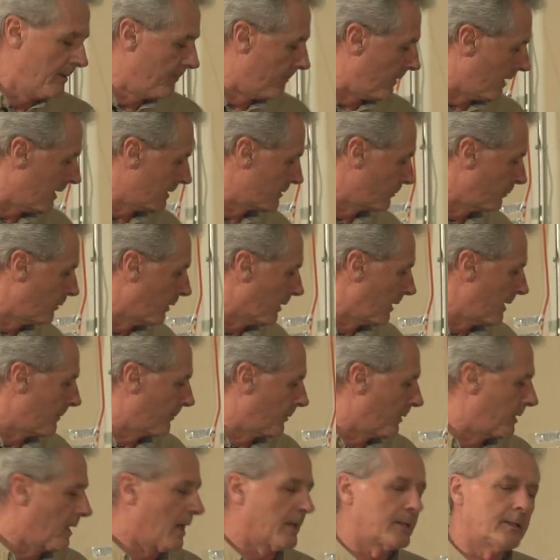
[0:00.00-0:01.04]
But it's really
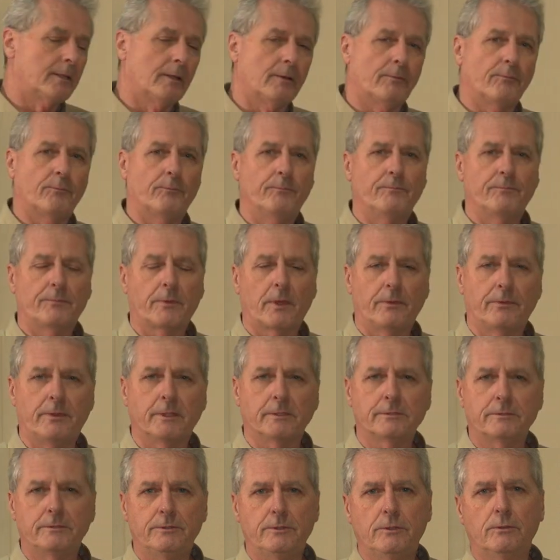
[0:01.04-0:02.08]
productive.
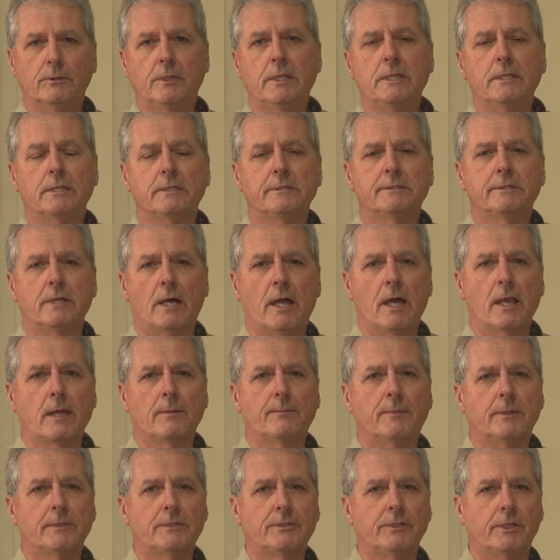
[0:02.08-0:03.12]
This newly
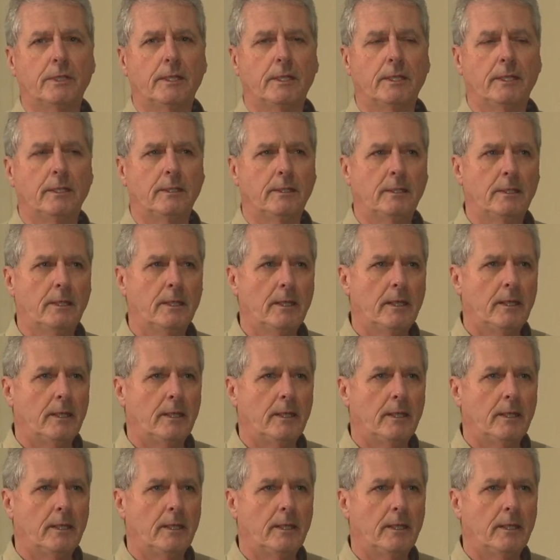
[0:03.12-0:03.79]
designed machine